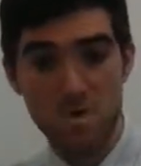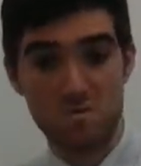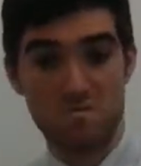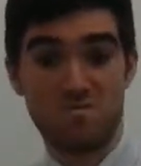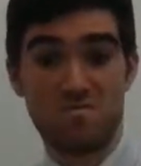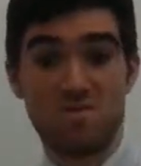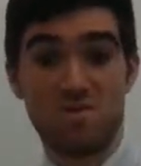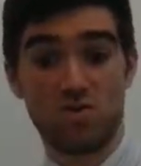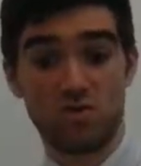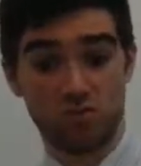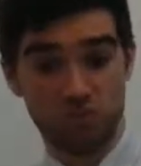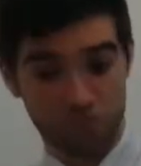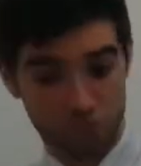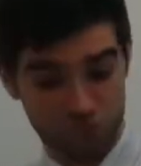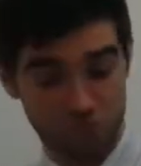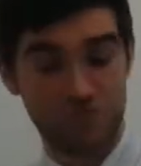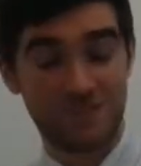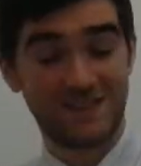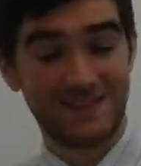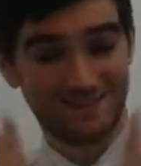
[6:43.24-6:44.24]
So I'm
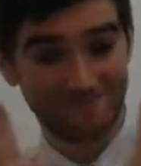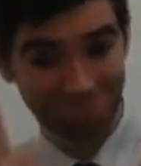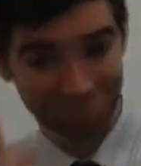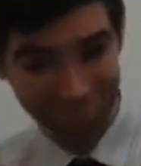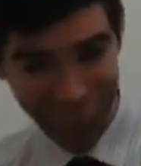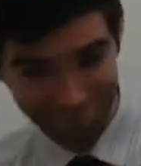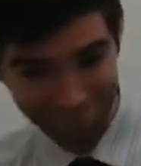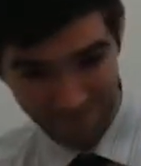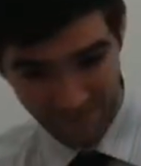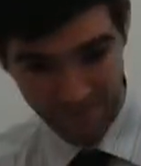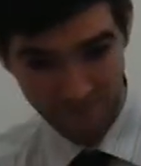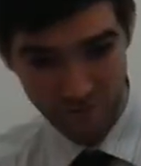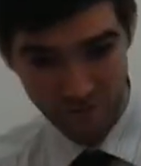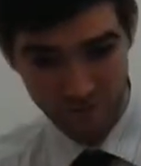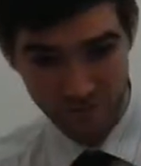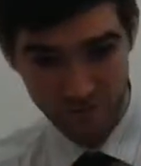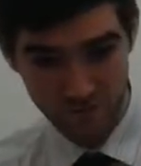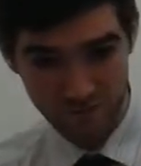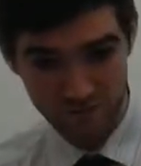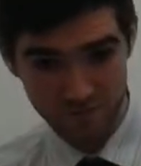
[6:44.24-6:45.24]
hoping
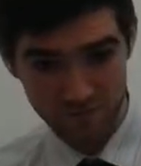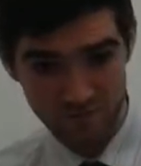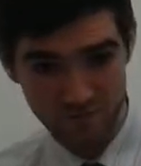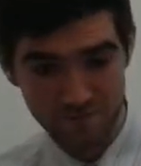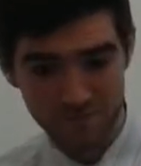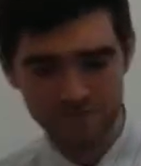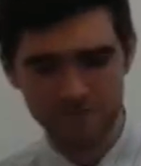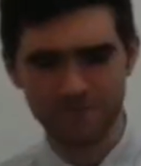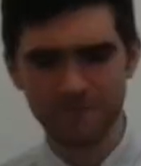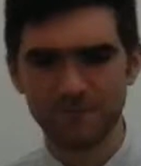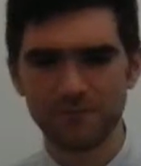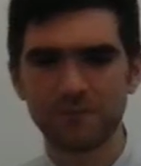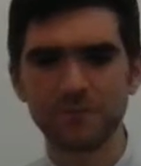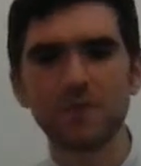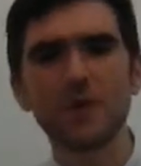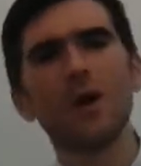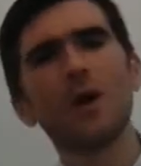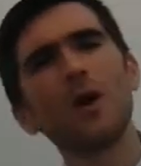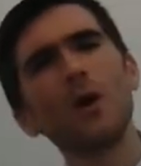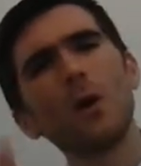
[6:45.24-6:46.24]
that makes
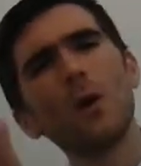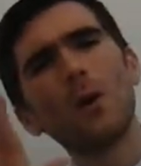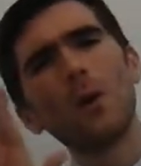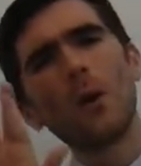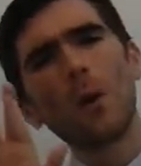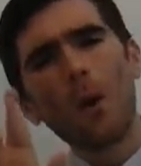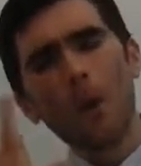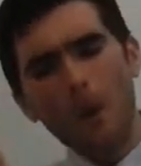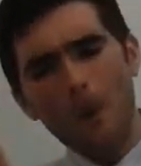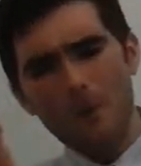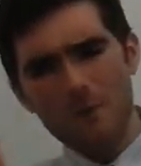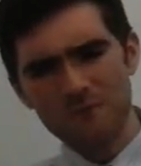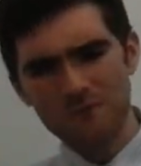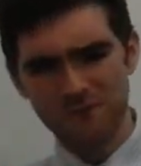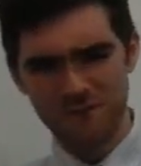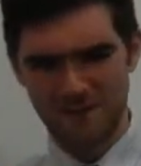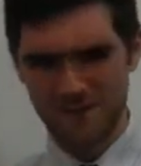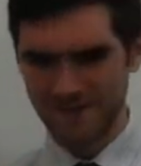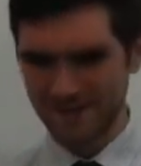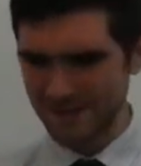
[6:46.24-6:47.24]
everything clear
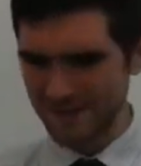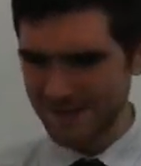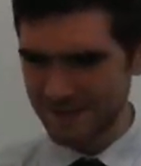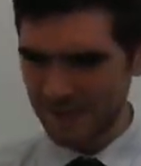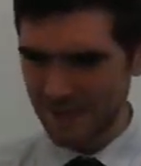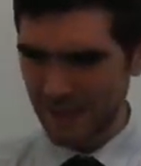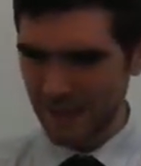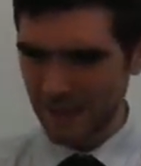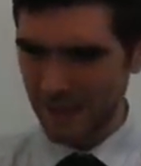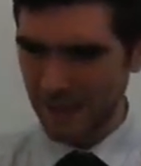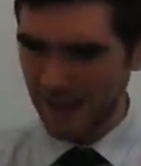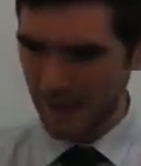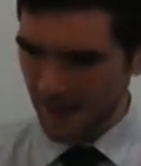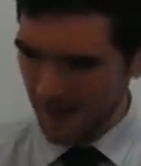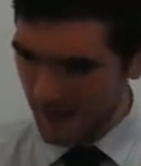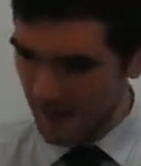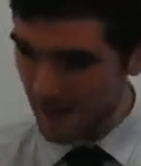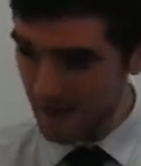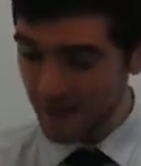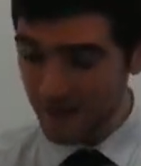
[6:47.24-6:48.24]
to all you
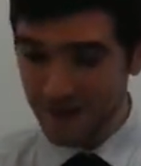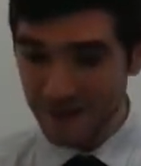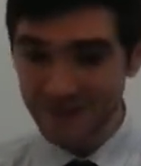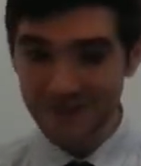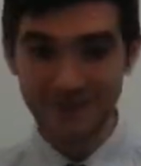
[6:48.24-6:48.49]
lawyers